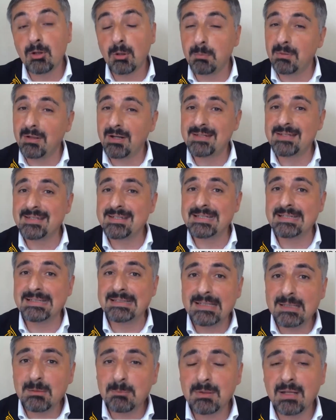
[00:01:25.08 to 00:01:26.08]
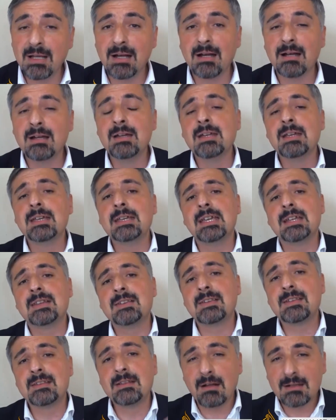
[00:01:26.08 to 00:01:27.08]
operations in Libya. It's
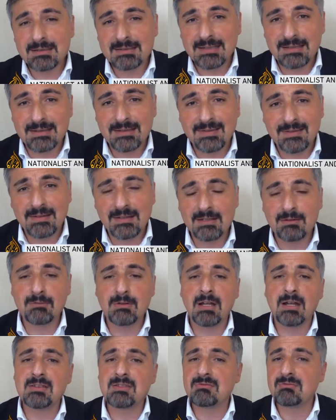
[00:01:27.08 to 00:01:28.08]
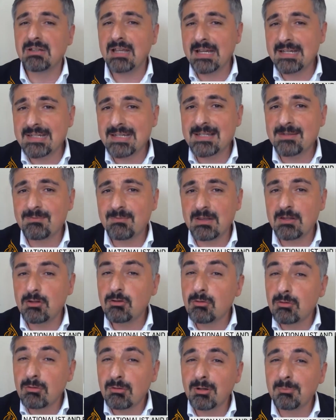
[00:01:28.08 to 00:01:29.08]
stuck in Syria. Its relations with
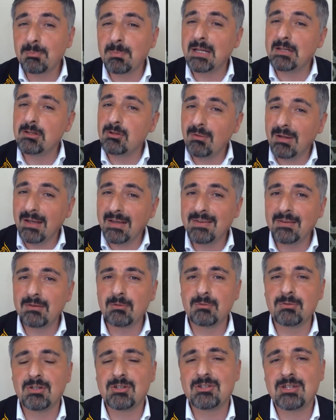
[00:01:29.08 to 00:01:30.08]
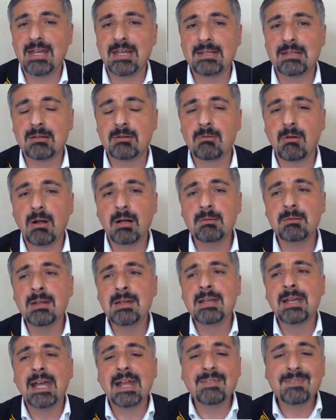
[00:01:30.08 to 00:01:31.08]
Europe and US is on the shaky ground.
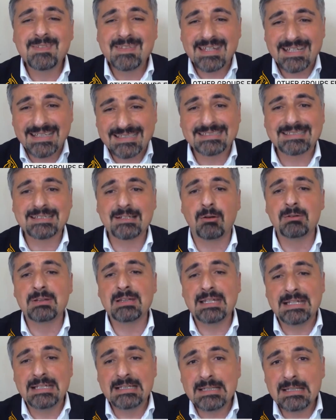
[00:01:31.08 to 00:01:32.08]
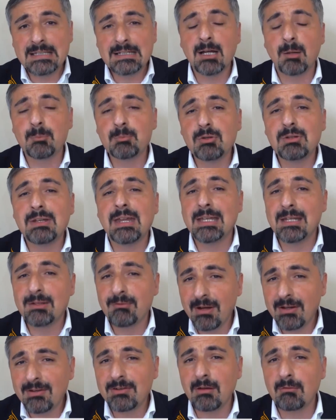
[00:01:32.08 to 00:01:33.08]
And this, on lead up to the
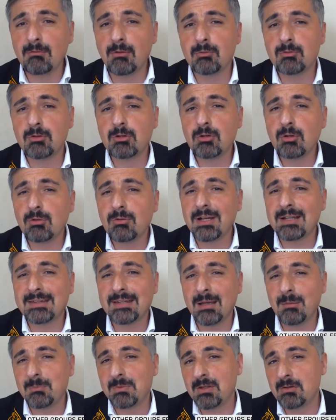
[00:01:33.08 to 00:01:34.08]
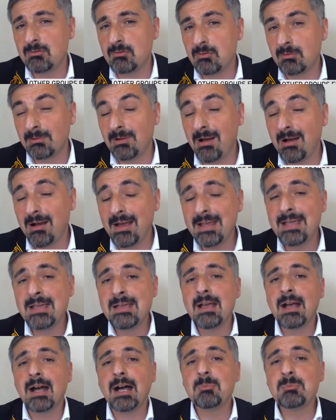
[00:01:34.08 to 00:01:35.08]
anniversary of the coup attempt in July,
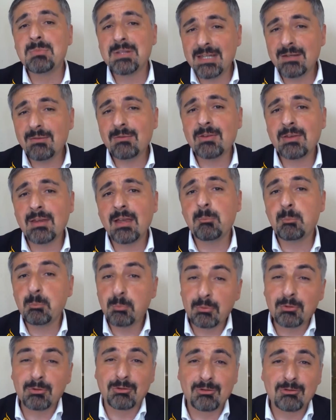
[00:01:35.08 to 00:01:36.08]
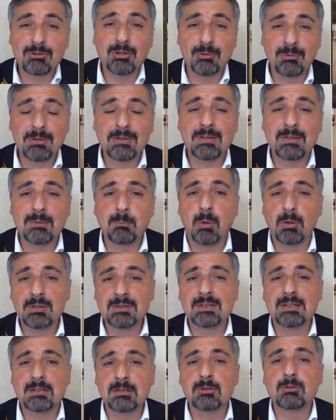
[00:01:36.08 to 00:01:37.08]
gives a boost to his
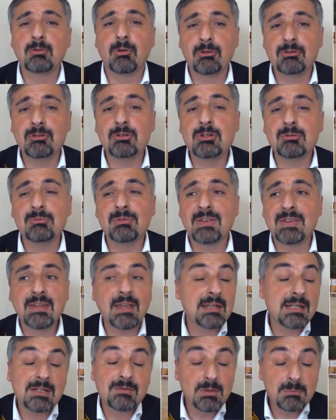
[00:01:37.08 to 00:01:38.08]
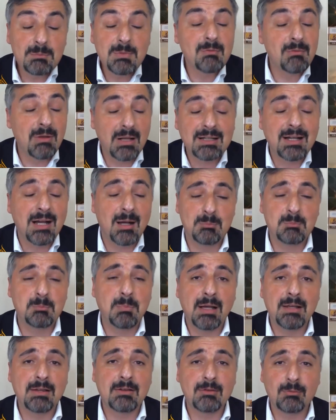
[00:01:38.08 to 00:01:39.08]
political constituency, and it will be welcomed
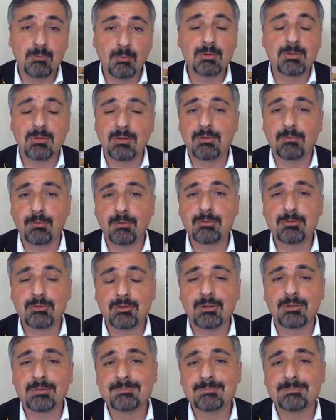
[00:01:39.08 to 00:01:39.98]
by his voters for sure.